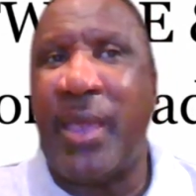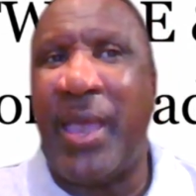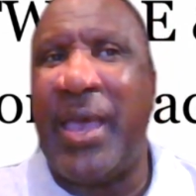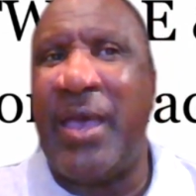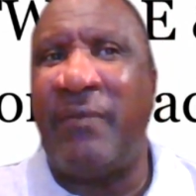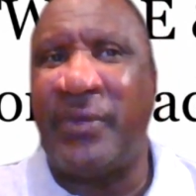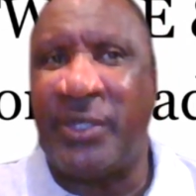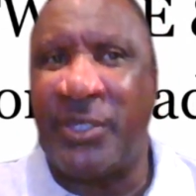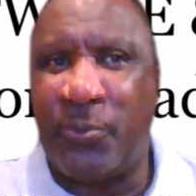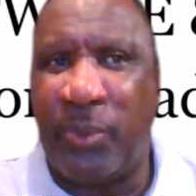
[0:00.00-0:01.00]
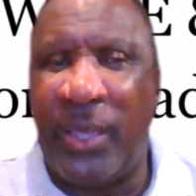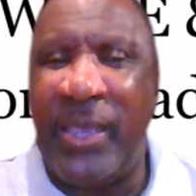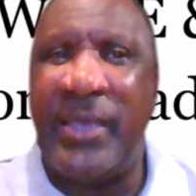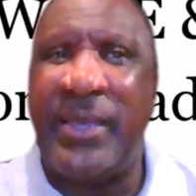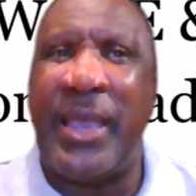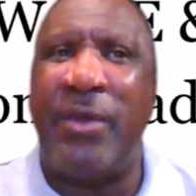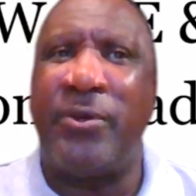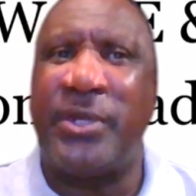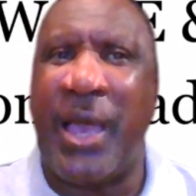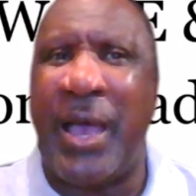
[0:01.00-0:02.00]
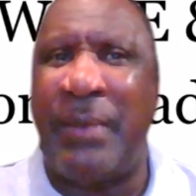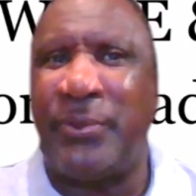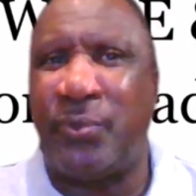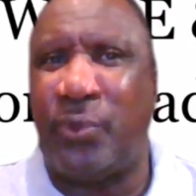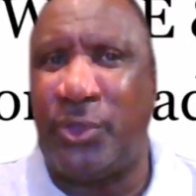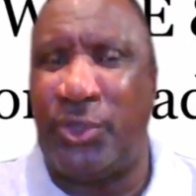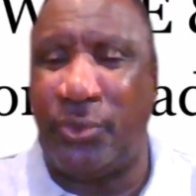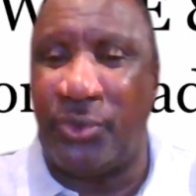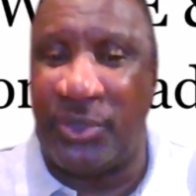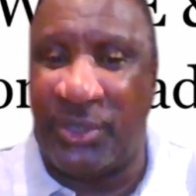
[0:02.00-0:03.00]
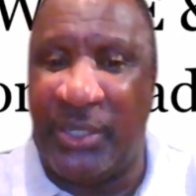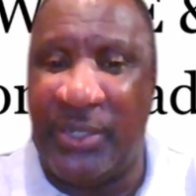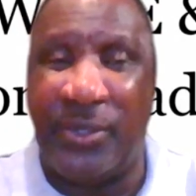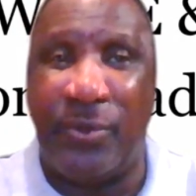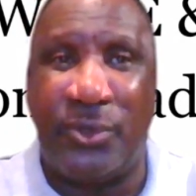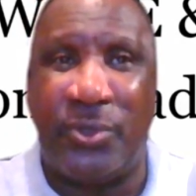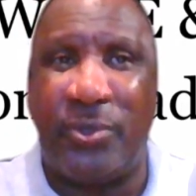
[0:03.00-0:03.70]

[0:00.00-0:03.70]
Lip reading: Then you have a display countertops, which you'll see.